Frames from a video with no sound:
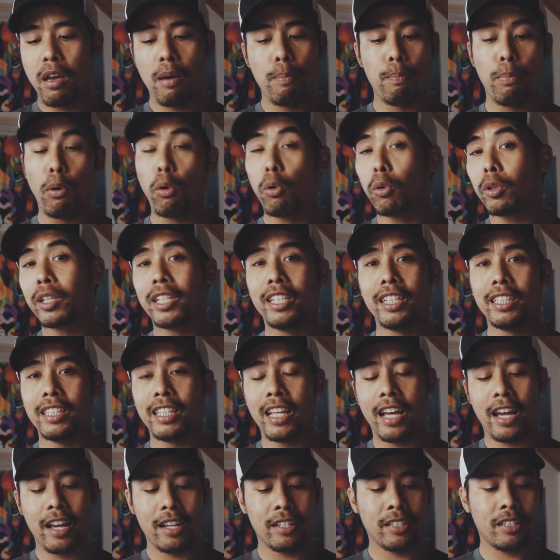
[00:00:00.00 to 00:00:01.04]

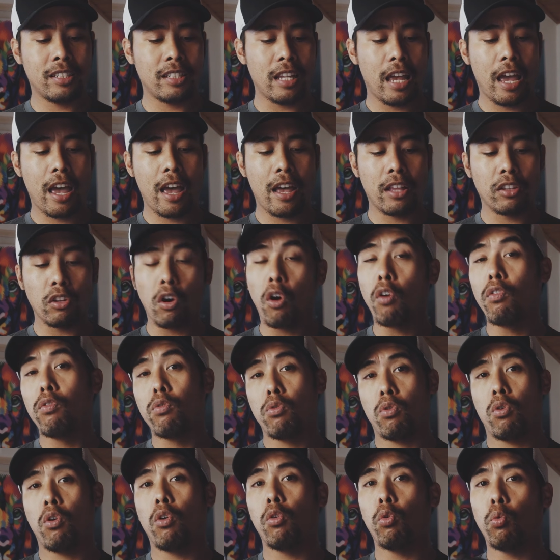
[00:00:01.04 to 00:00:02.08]
bulkiness and
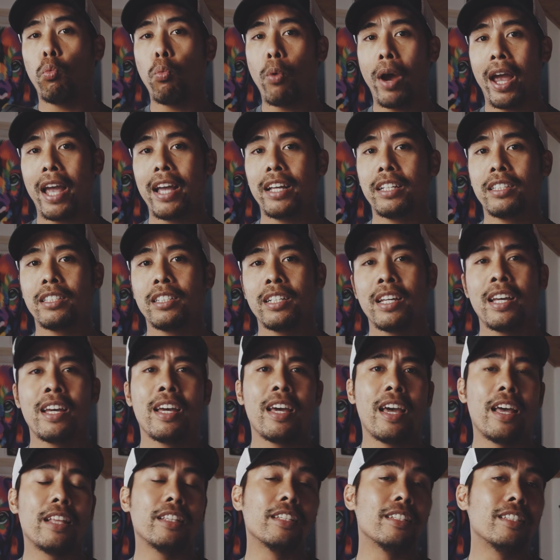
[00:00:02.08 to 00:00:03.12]
overall weight
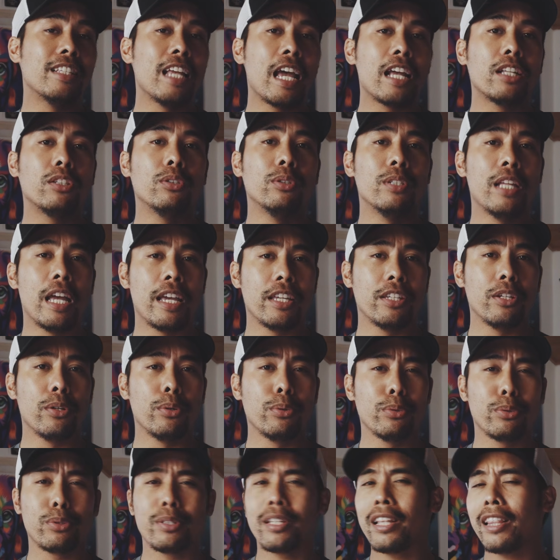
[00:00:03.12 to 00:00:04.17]
in the day-to-day
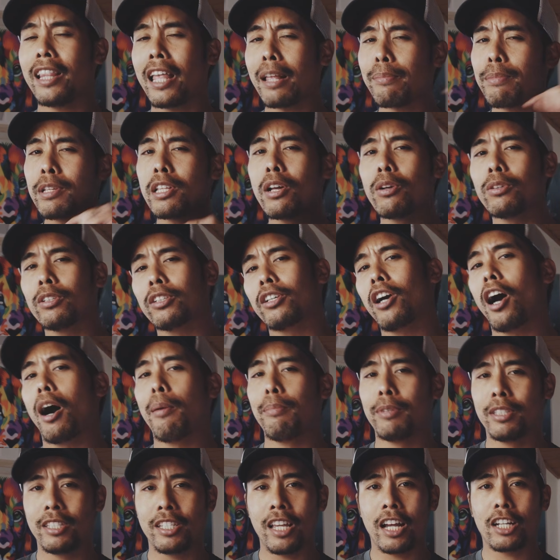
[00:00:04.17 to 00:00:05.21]
use? Let me know in the
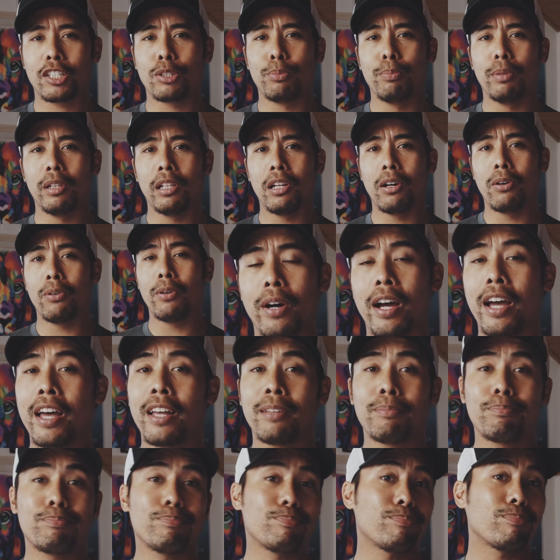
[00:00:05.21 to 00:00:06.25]
comment section below.
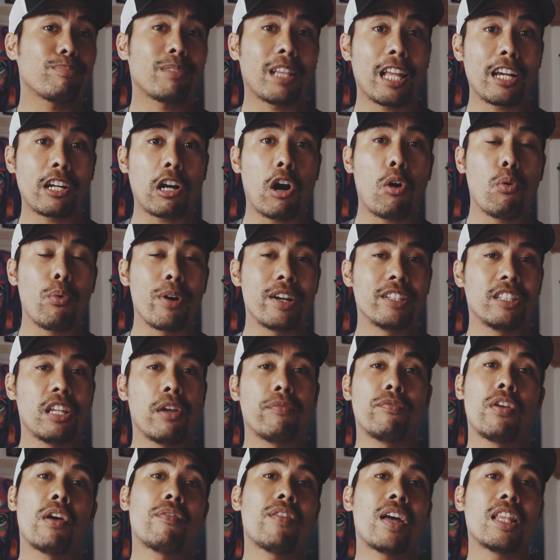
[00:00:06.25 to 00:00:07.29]
And like always,
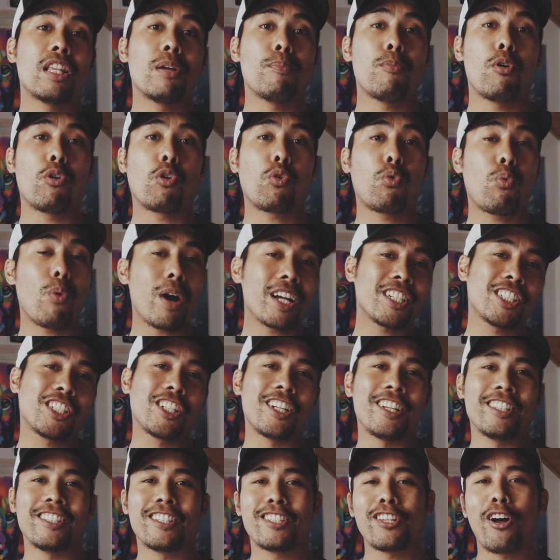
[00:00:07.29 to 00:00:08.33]
if you have any more
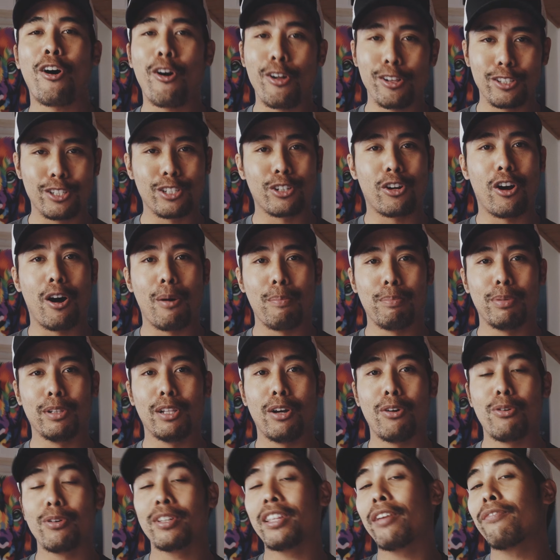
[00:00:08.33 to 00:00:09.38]
questions, also comment
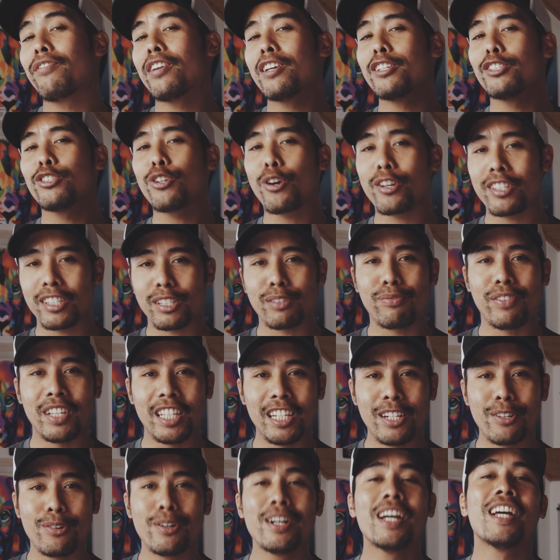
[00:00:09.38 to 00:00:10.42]
below. And if you enjoyed this
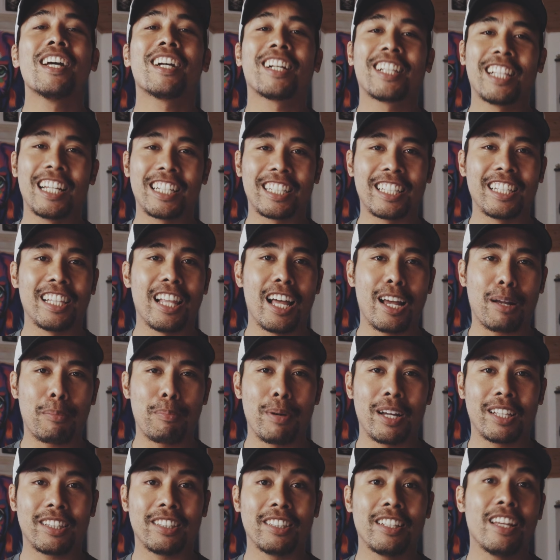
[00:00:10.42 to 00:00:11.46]
video, click the like
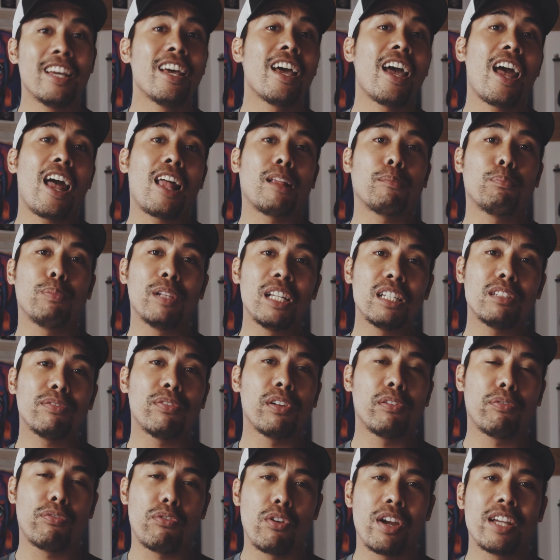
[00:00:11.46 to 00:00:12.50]
button. And please
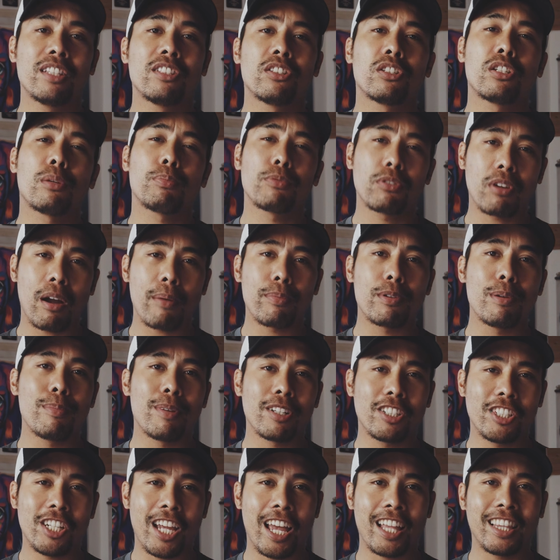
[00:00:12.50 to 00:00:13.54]
feel free to subscribe to my
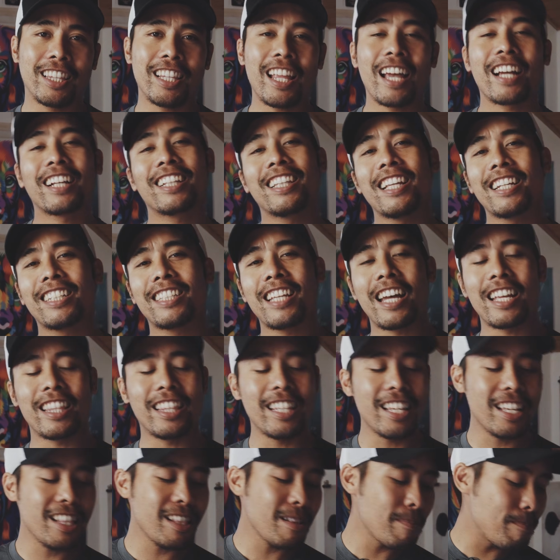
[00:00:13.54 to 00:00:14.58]
channel and click that
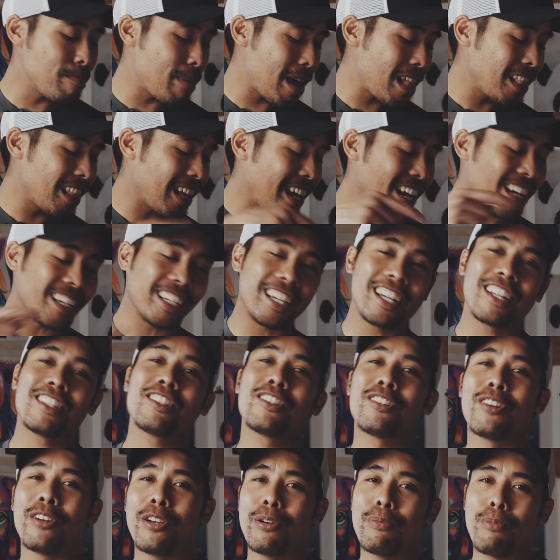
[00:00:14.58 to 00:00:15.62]
little bell icon
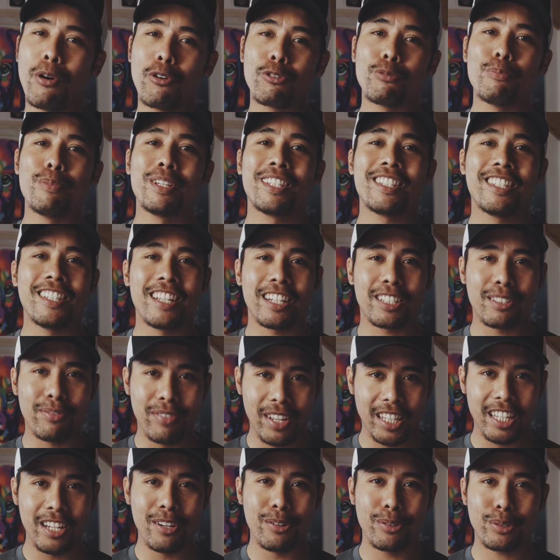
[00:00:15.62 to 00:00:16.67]
so you won't miss the next
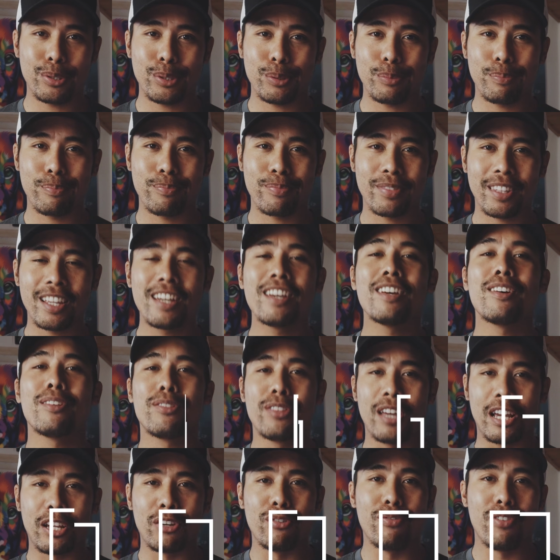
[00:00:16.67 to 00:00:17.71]
videos.
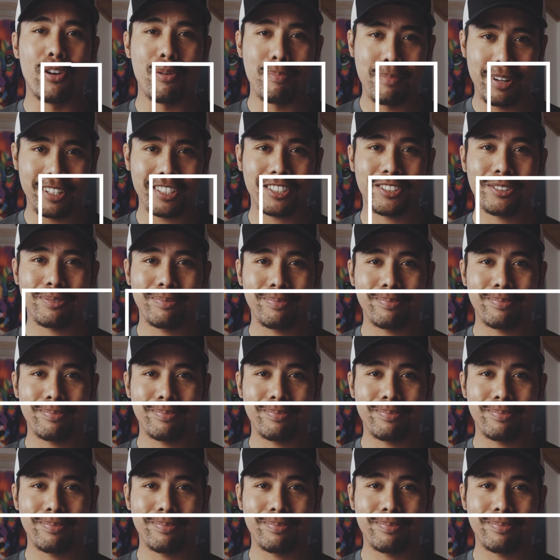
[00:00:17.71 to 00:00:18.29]
Thank you very much.